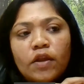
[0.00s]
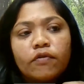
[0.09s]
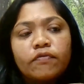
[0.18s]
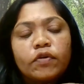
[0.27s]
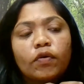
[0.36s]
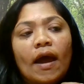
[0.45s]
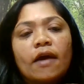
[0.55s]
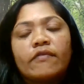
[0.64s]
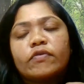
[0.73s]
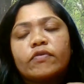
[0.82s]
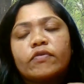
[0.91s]
If any of
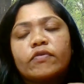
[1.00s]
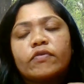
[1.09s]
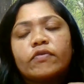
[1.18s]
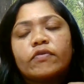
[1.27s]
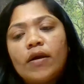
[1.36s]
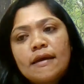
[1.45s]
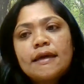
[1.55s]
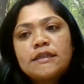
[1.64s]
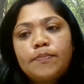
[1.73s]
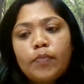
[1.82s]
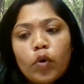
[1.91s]
you have gone ahead
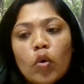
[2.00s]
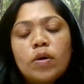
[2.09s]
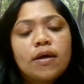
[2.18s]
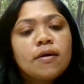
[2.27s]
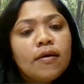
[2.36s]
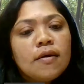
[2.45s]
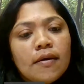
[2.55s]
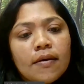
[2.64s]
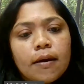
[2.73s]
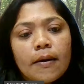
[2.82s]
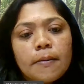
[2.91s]
and explored
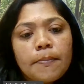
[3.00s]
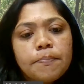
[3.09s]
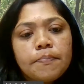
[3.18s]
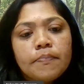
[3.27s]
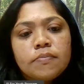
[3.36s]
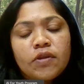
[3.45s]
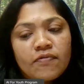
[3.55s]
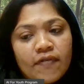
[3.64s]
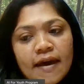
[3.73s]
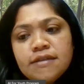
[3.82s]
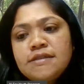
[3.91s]
uh,
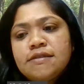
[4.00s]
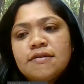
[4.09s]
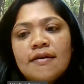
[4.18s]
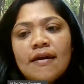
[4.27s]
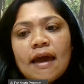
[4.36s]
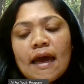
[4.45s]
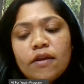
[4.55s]
the fest,